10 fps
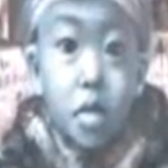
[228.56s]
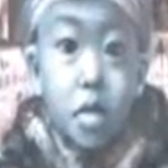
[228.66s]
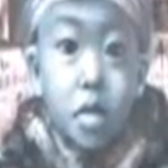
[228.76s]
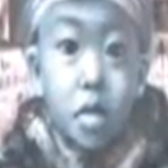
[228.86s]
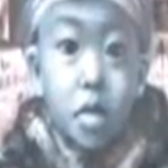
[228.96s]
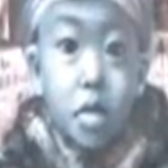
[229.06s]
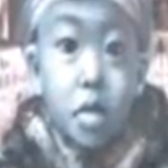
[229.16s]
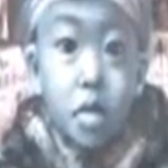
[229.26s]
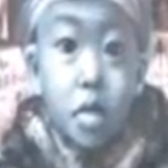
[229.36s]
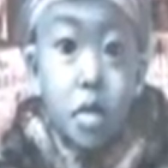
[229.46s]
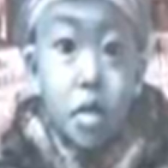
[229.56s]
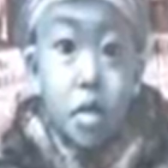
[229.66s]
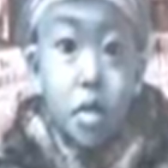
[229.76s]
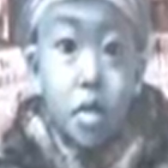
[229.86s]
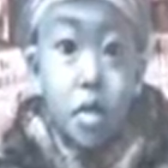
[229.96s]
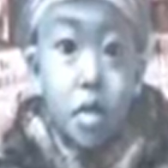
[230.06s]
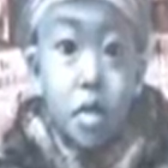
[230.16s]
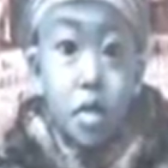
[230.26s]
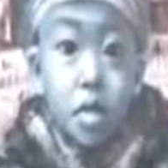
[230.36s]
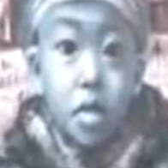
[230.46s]

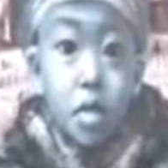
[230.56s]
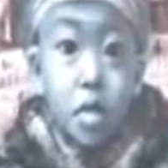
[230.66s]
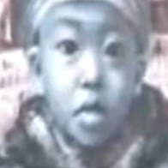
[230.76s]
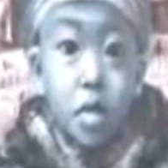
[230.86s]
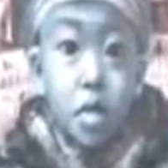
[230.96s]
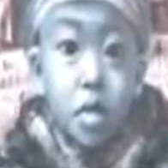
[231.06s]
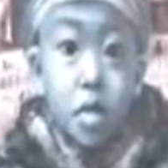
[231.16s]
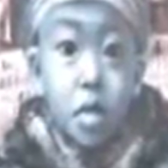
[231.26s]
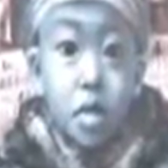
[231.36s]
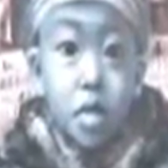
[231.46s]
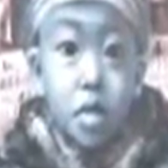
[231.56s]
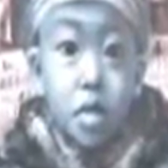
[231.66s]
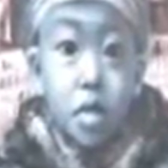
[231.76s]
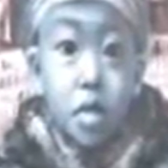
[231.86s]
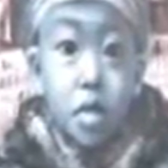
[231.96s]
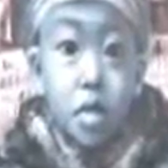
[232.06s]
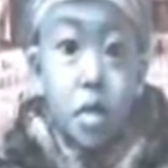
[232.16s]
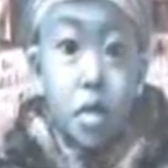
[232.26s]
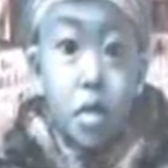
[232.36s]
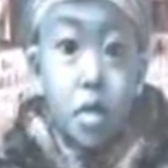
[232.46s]

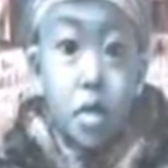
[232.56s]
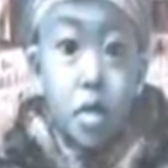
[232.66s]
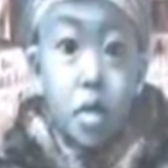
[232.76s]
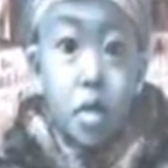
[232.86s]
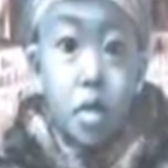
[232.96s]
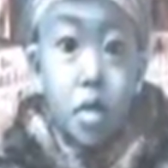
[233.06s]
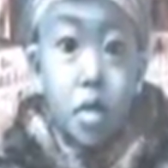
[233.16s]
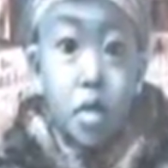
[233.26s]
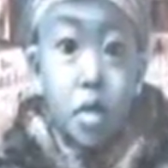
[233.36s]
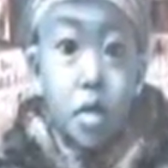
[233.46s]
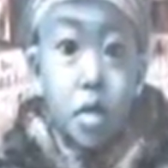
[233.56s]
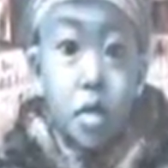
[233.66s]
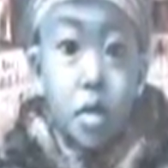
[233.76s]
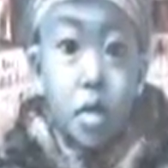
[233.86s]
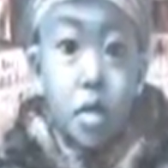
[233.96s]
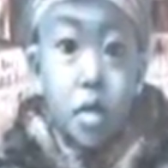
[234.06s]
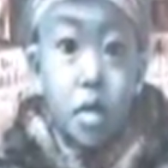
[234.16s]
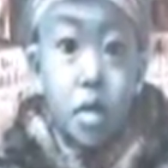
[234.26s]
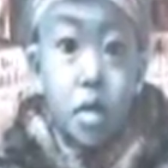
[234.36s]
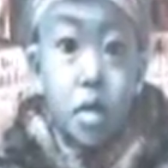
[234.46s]

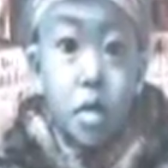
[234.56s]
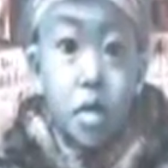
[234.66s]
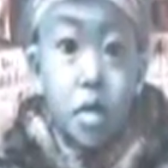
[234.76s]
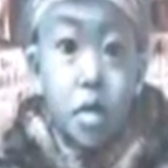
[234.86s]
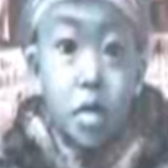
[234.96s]
(silent)